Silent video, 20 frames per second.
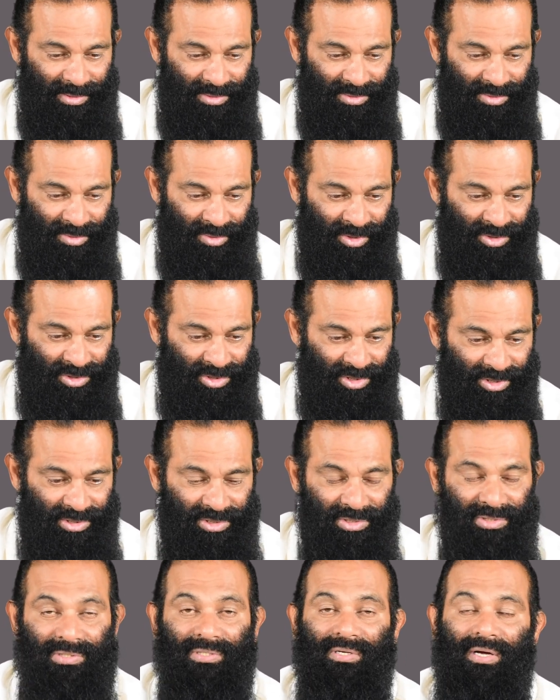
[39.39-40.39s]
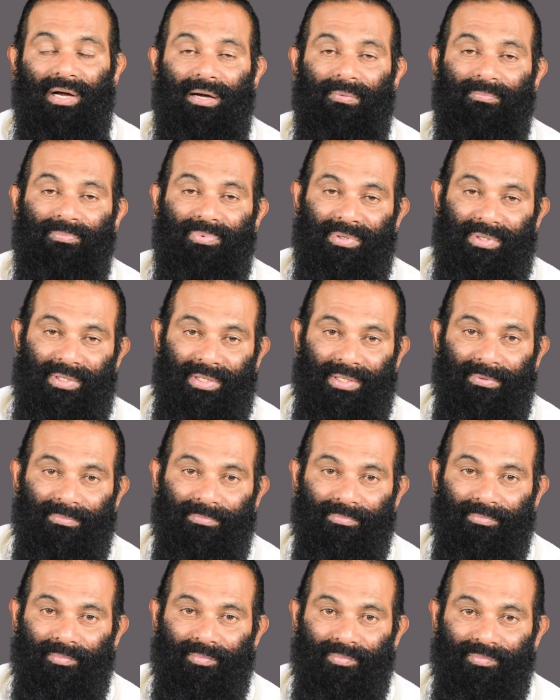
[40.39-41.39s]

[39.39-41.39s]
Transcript: richest company